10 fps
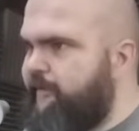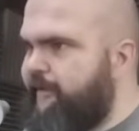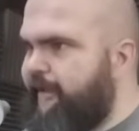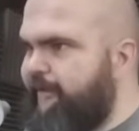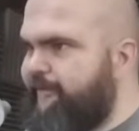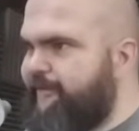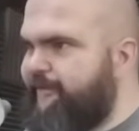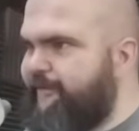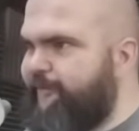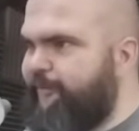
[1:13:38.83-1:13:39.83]
Couch,
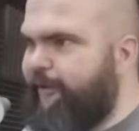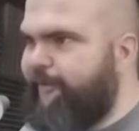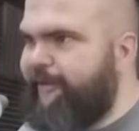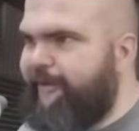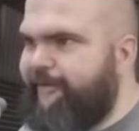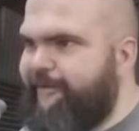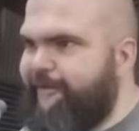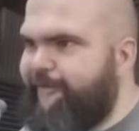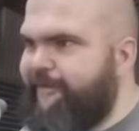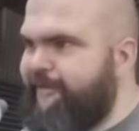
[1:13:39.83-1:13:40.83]
probably not on the
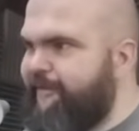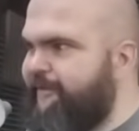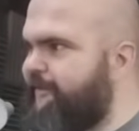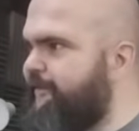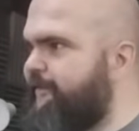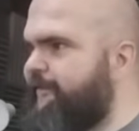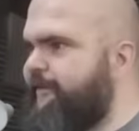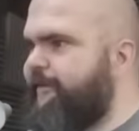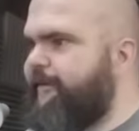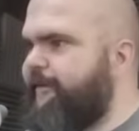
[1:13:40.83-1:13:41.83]
surface.
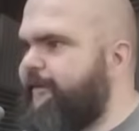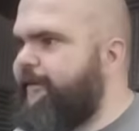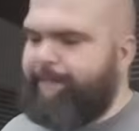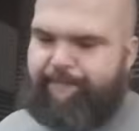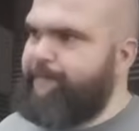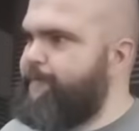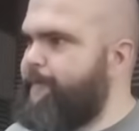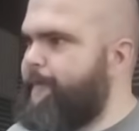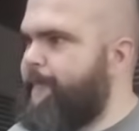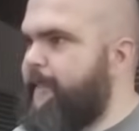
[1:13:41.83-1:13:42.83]
Okay.
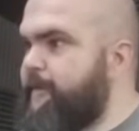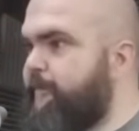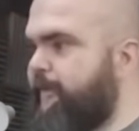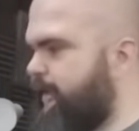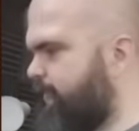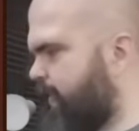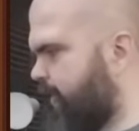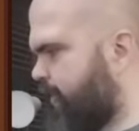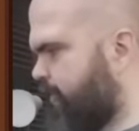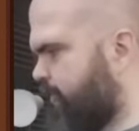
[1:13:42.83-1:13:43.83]
So we have
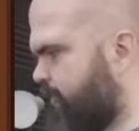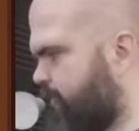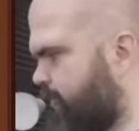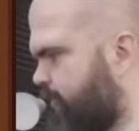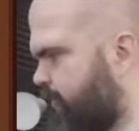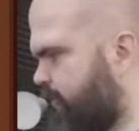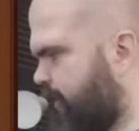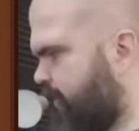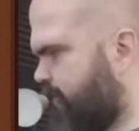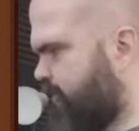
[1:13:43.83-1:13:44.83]
that. Do you
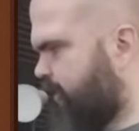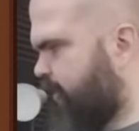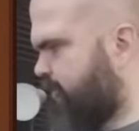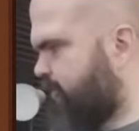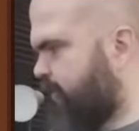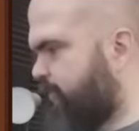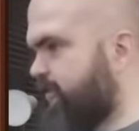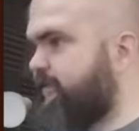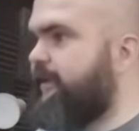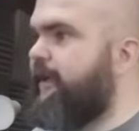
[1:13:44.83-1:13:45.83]
add slots to the objects?